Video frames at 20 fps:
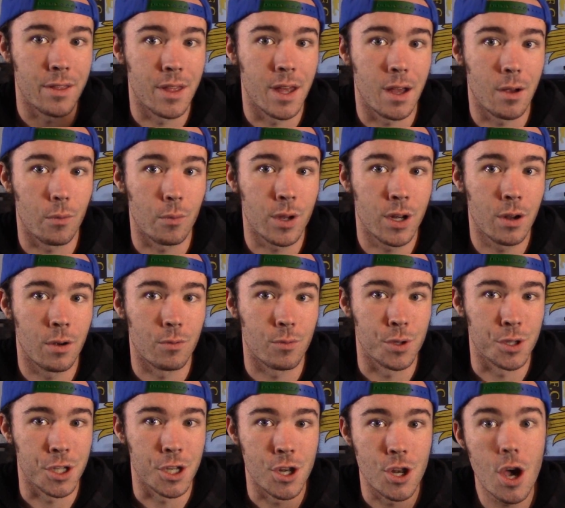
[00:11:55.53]
that we don't
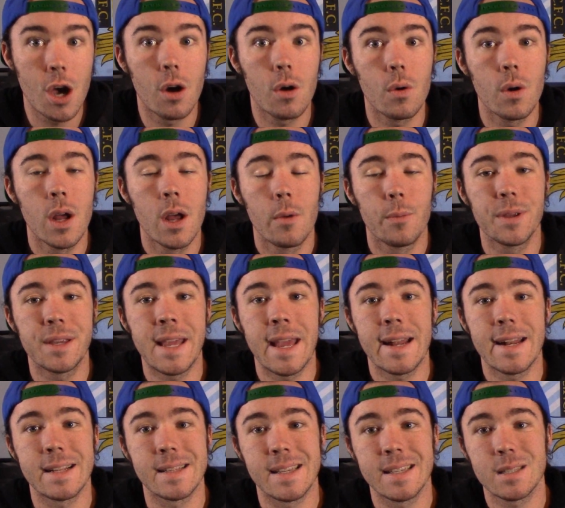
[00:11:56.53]
really know. We
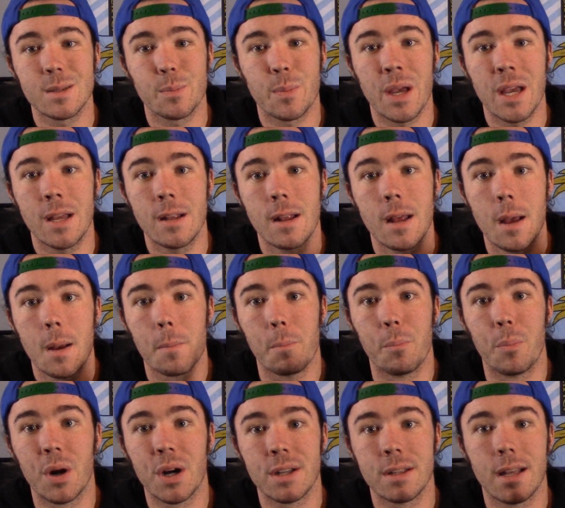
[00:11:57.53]
can't anticipate,
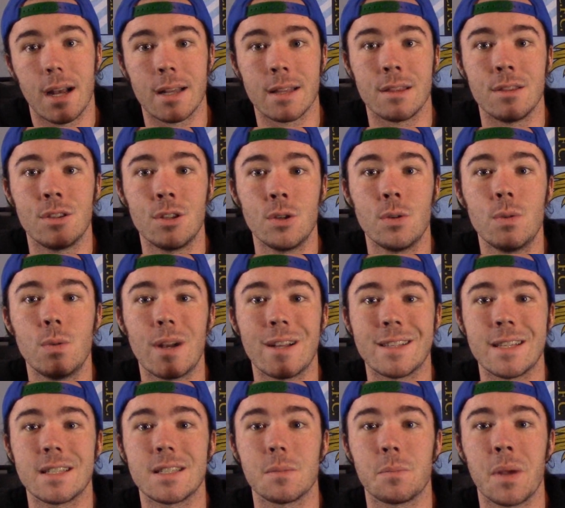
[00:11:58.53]
but I do
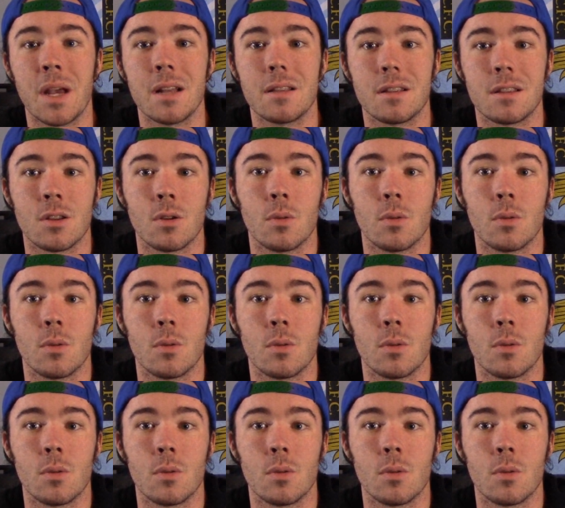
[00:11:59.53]
anticipate that